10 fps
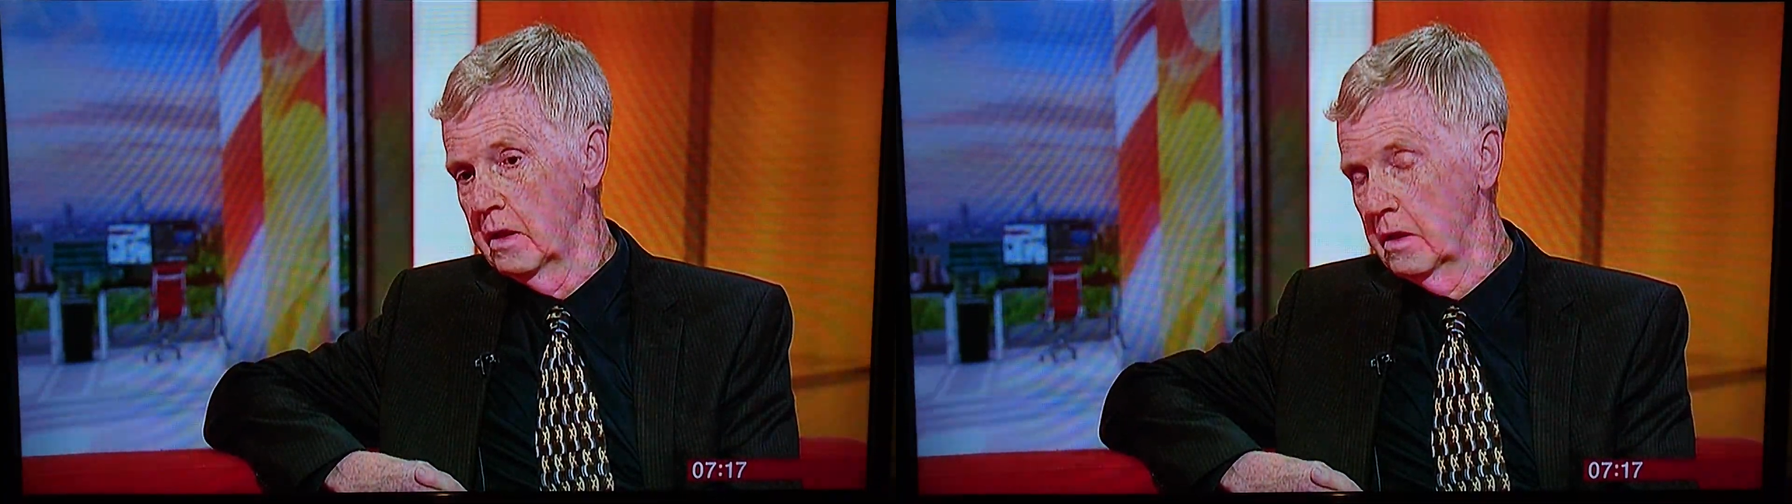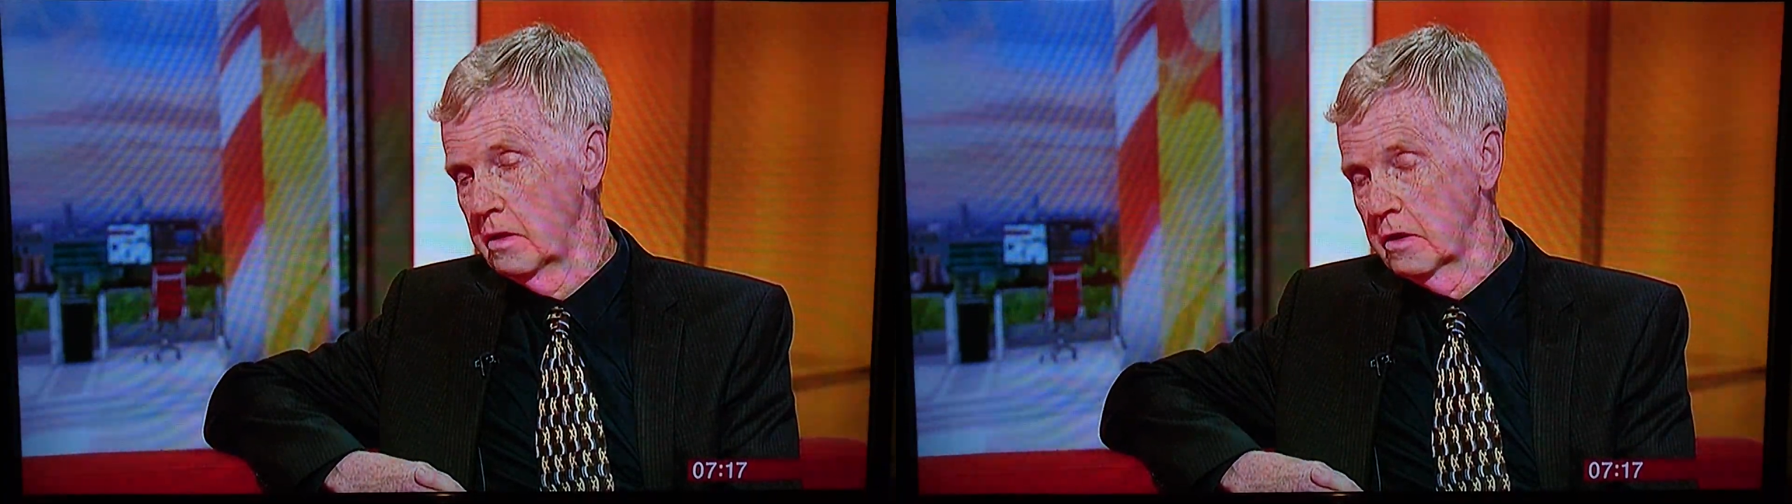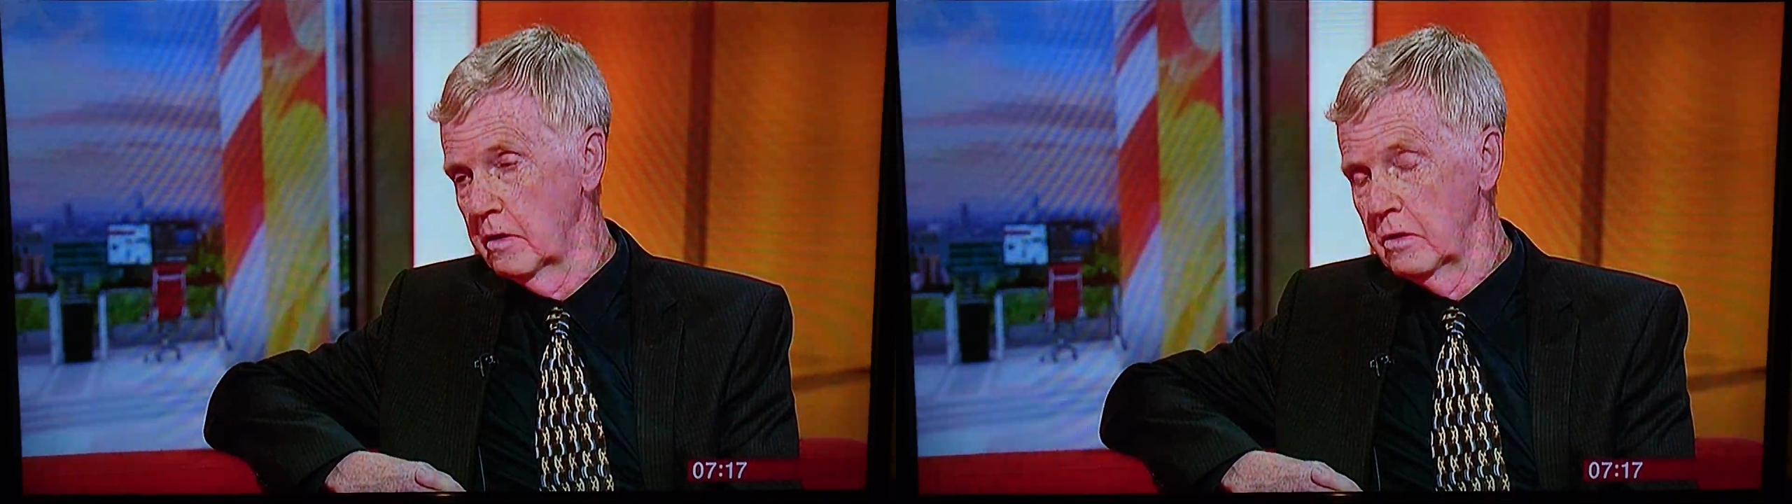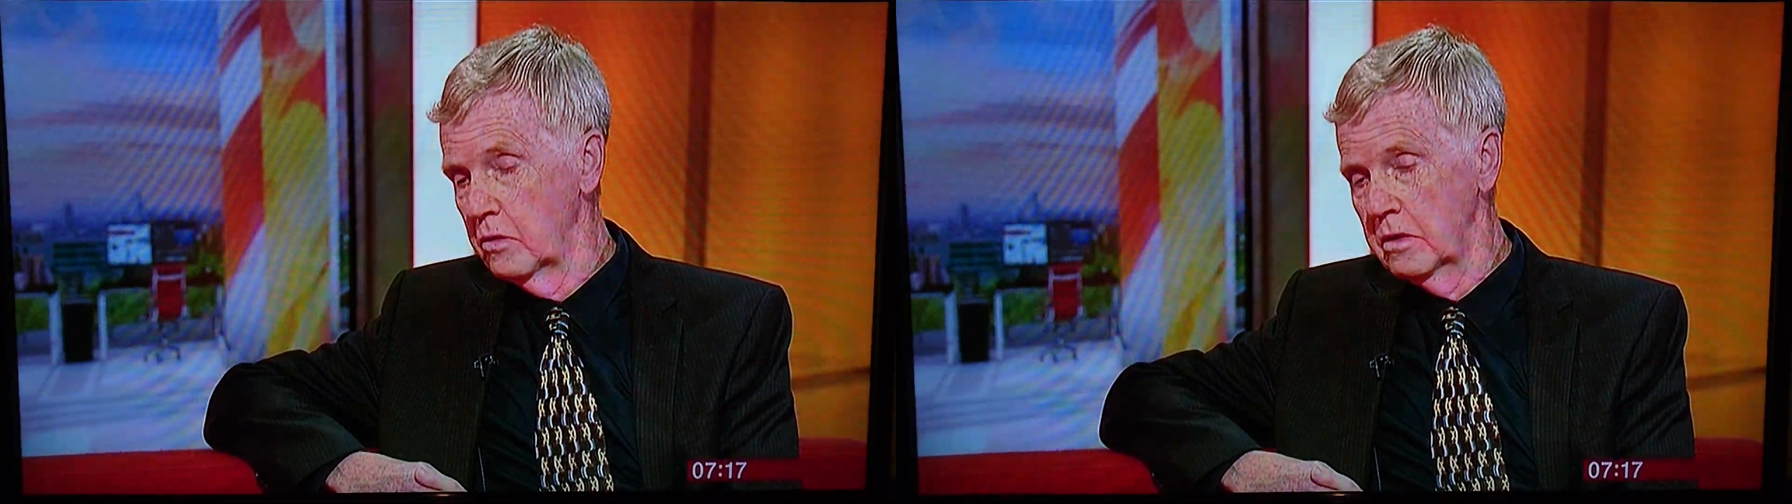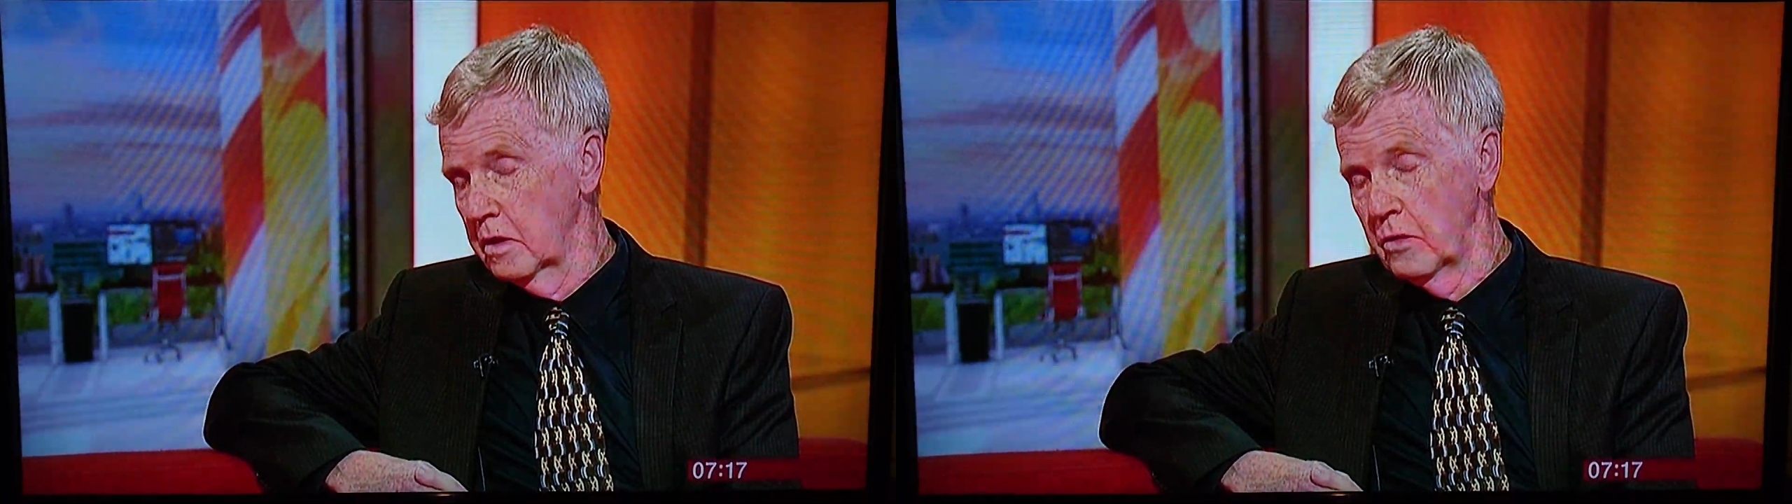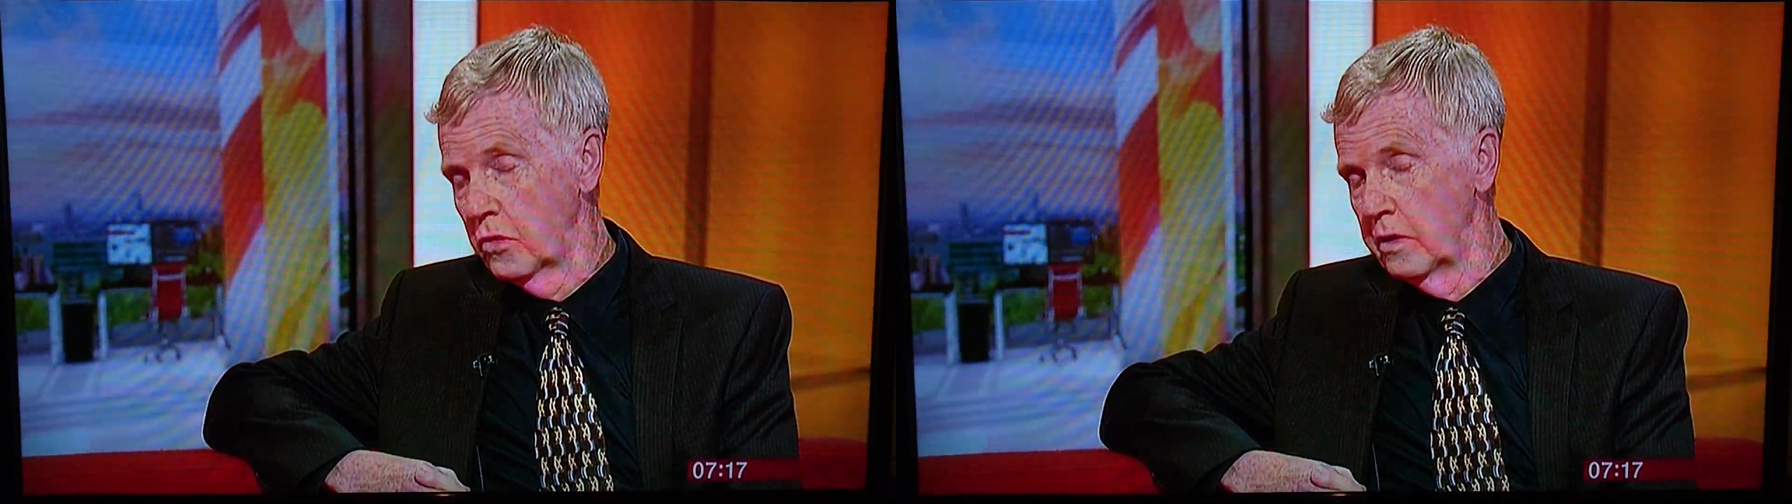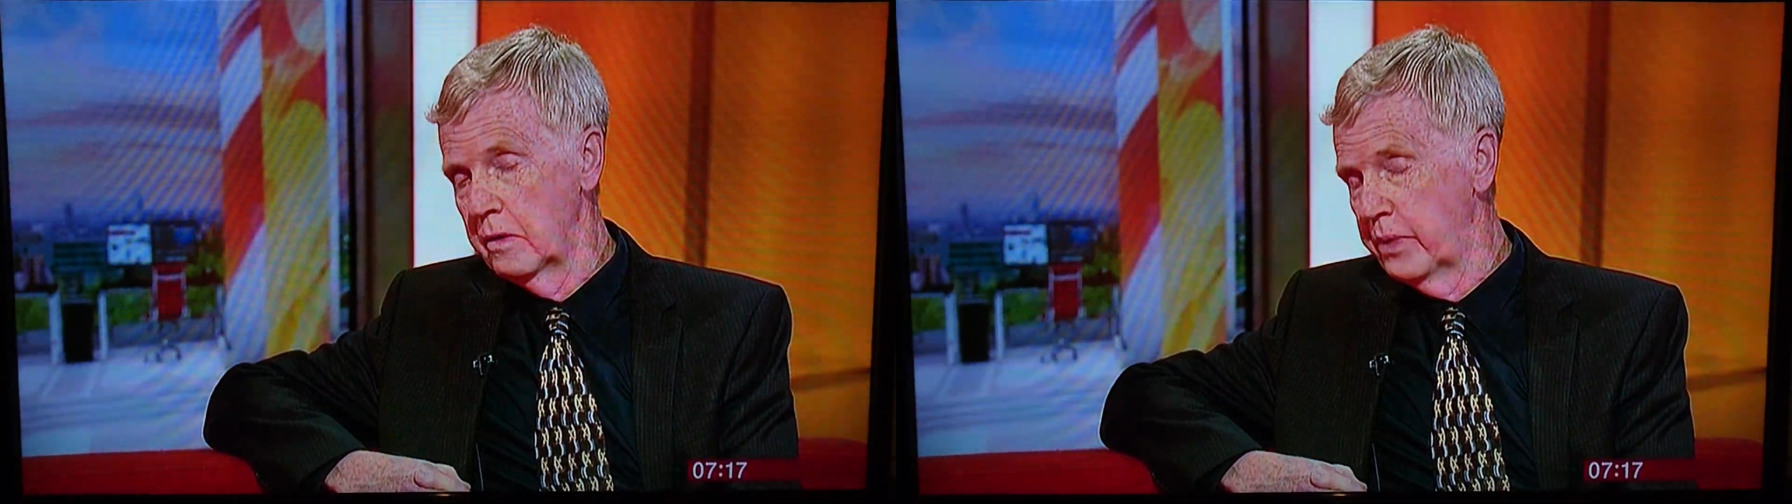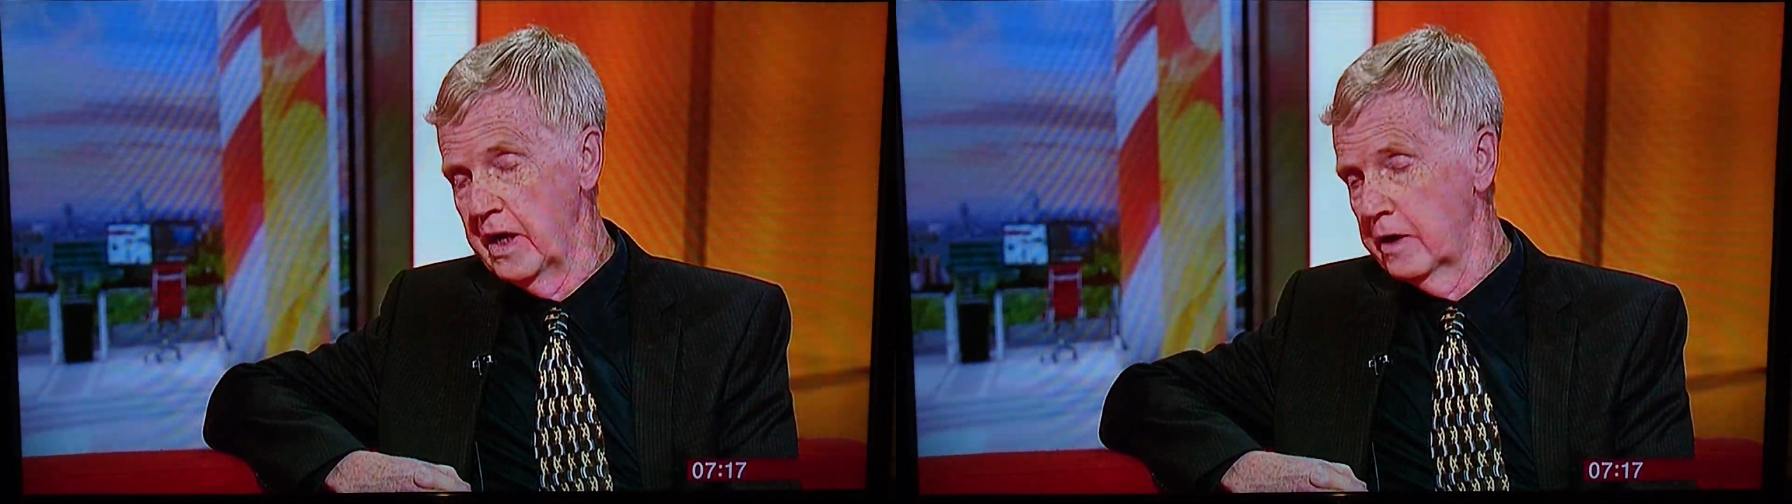doesn't bear